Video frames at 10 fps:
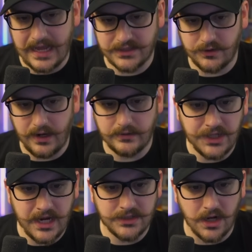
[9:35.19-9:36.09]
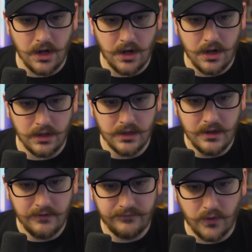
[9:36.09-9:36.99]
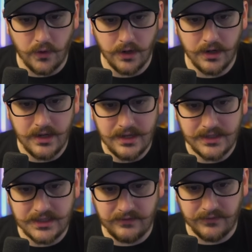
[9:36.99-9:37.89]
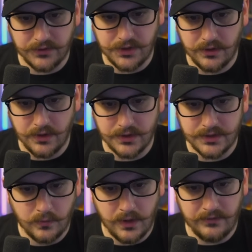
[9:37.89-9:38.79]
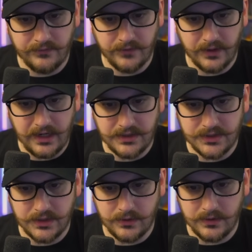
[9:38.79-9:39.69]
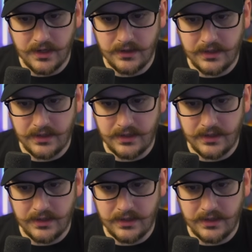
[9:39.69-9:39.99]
That's great. Changed all 4 Sinful Jokers, 1 for each suit.